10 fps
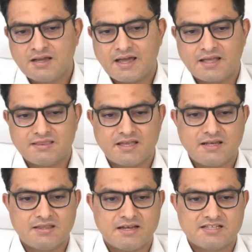And
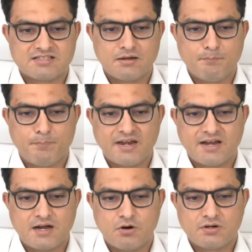then there is a
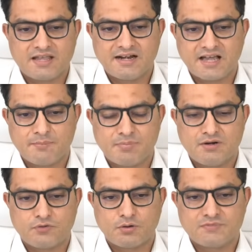breakout that
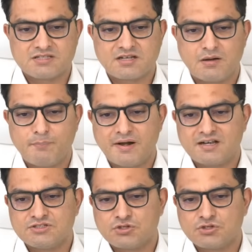happened from this cup pattern.